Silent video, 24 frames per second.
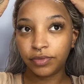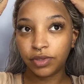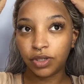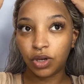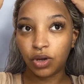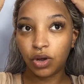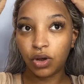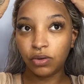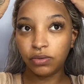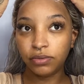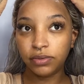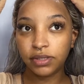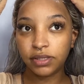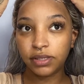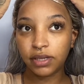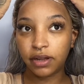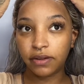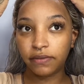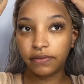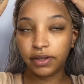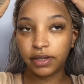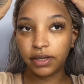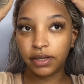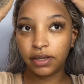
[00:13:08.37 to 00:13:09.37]
coats
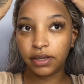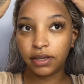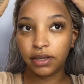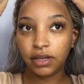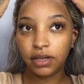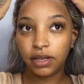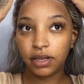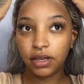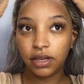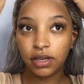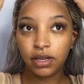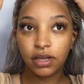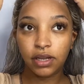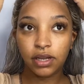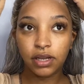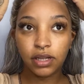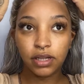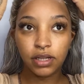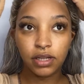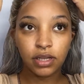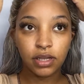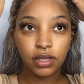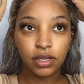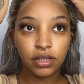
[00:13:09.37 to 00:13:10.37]
of it
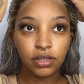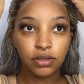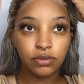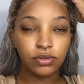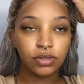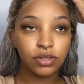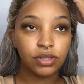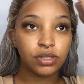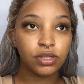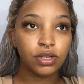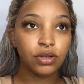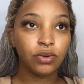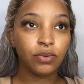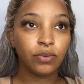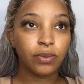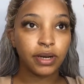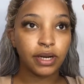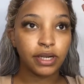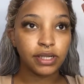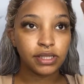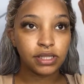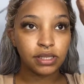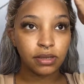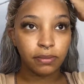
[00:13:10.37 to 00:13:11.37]
you still want
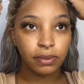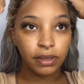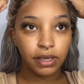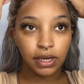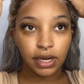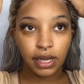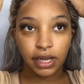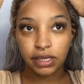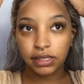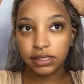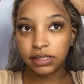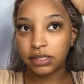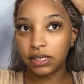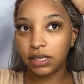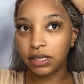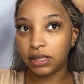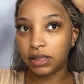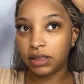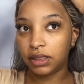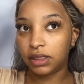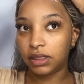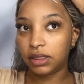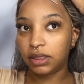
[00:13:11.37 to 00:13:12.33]
it to be nice and